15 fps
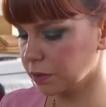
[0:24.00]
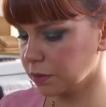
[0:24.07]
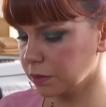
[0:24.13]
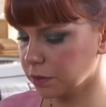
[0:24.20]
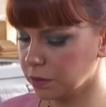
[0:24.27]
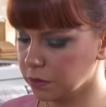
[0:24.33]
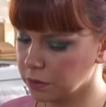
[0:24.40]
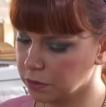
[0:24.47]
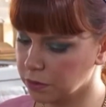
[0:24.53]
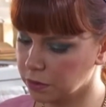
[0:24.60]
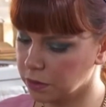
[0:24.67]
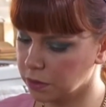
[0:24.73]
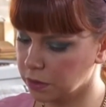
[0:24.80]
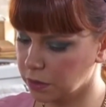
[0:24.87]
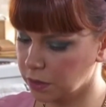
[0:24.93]
I'm sorry I
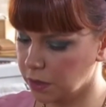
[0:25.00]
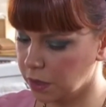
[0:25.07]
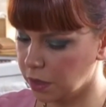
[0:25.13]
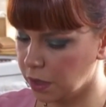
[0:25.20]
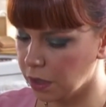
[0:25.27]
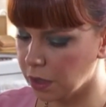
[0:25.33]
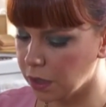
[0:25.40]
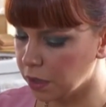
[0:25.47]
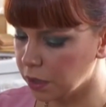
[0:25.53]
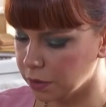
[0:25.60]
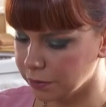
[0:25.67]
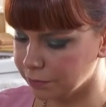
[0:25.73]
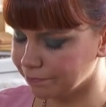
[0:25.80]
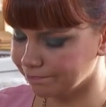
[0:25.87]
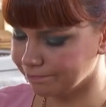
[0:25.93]
didn't come to the funeral. I only
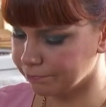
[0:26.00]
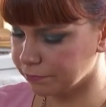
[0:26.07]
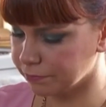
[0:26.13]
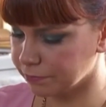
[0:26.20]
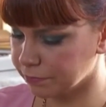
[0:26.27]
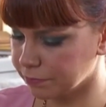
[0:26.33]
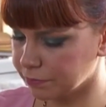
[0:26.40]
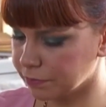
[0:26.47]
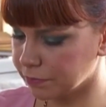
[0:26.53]
found out that morning.